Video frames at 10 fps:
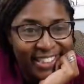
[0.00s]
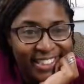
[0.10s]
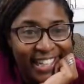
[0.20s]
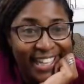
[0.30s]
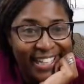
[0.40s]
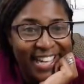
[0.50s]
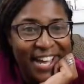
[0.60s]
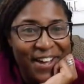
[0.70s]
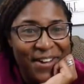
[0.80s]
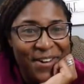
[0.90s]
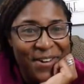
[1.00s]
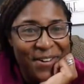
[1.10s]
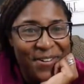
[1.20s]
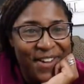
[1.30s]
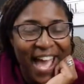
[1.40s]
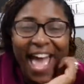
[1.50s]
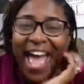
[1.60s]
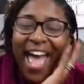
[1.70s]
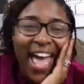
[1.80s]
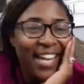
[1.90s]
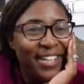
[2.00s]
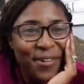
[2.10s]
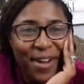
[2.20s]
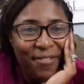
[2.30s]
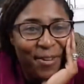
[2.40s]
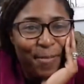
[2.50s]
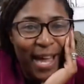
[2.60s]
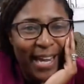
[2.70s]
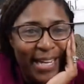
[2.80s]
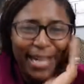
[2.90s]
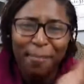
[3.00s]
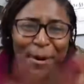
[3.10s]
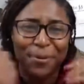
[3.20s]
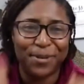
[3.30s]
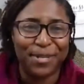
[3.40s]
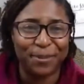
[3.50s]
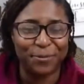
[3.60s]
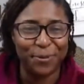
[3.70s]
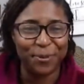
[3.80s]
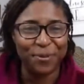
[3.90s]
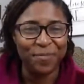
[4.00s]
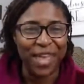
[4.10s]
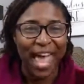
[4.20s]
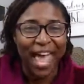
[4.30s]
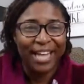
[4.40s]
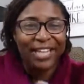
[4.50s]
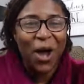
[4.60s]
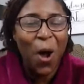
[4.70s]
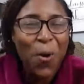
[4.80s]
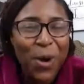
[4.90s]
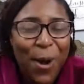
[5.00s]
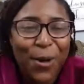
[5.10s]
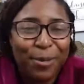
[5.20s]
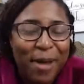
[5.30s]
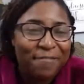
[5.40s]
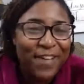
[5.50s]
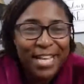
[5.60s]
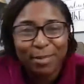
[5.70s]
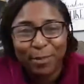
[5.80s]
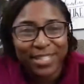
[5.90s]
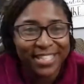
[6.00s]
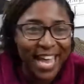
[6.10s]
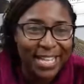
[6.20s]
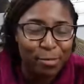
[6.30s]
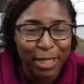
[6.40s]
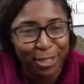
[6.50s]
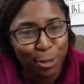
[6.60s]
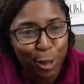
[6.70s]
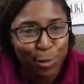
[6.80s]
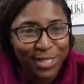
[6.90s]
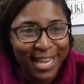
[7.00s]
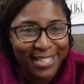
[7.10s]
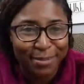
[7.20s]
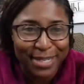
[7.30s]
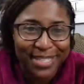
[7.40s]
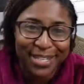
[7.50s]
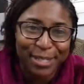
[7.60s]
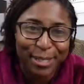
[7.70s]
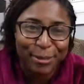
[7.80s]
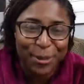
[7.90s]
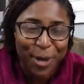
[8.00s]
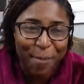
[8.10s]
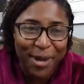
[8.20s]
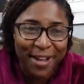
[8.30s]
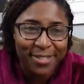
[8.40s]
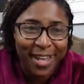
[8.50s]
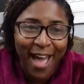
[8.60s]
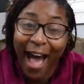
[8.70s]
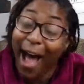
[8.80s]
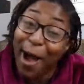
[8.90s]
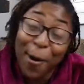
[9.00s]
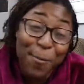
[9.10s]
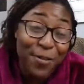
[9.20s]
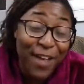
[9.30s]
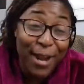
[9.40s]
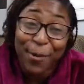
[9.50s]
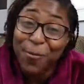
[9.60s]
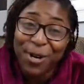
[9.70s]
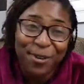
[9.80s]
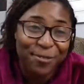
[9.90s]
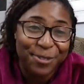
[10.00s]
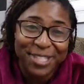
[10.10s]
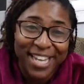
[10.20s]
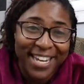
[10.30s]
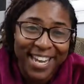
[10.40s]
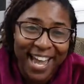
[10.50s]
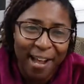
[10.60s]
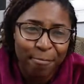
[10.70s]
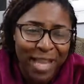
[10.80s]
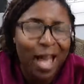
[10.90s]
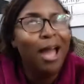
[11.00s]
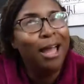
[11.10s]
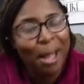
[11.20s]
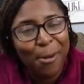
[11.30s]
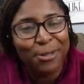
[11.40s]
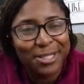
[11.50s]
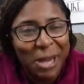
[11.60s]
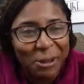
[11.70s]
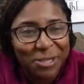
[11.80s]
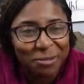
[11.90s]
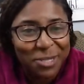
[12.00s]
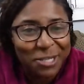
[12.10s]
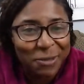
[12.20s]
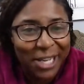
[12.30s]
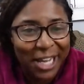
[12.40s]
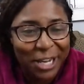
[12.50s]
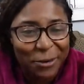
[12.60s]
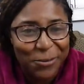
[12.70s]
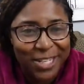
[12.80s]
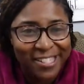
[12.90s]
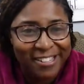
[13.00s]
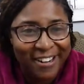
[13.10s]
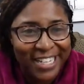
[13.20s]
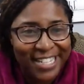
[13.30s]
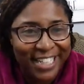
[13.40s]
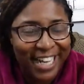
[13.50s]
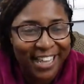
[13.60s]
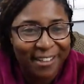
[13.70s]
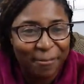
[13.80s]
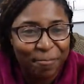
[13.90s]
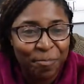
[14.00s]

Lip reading: Hello. Hello, everybody. Come on in the room. Hello to all of my Facebook saints, my YouTube saints, and my Sunday school dropouts. I hope you've had a wonderful Sunday. Come on and talk to me so we can get our week started together.